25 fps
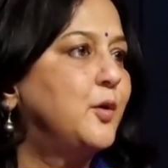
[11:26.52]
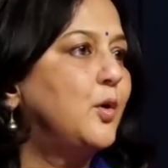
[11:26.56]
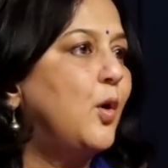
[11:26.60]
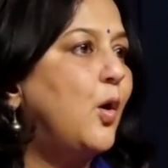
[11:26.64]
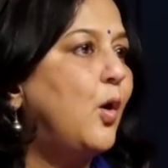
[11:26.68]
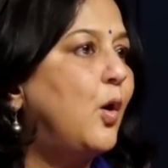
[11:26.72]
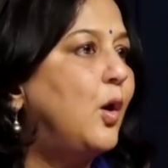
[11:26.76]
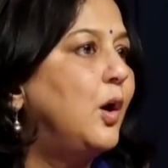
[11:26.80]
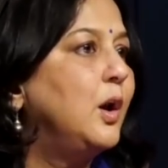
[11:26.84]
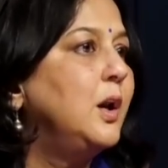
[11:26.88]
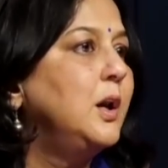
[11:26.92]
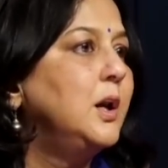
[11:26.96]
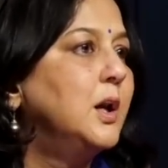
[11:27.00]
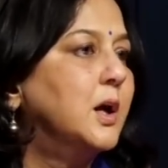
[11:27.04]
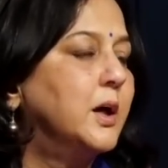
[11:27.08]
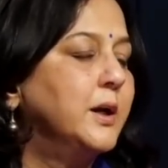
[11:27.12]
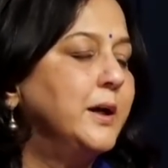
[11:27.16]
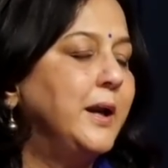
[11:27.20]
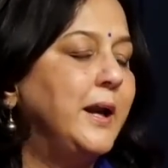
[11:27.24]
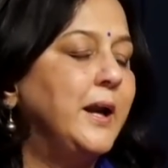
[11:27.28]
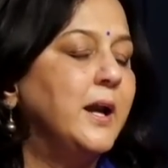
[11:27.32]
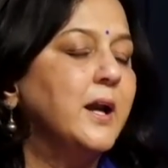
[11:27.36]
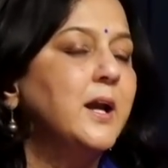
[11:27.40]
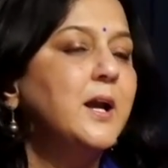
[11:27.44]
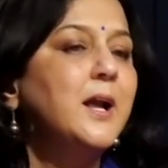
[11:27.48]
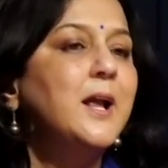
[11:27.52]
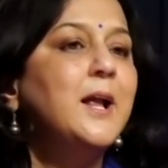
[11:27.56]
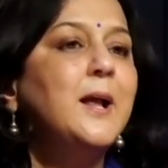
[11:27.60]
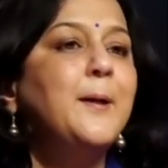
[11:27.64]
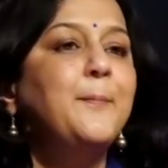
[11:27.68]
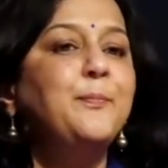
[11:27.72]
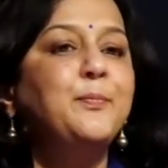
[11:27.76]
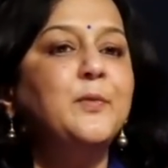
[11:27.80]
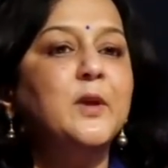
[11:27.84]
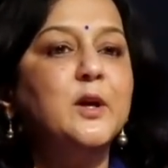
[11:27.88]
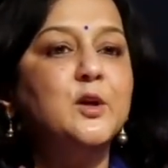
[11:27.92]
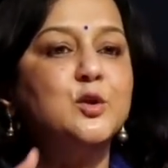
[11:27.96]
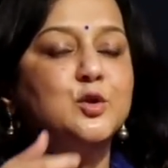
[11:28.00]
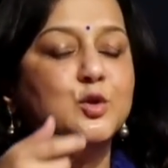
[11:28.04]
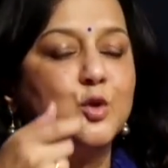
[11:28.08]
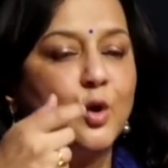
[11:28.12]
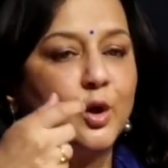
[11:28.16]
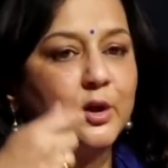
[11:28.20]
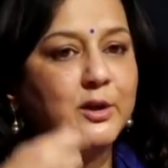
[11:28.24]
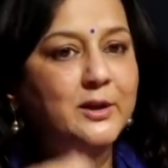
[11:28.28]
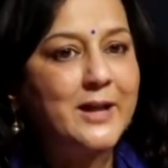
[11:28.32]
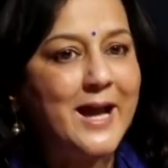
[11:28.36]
for all learning. So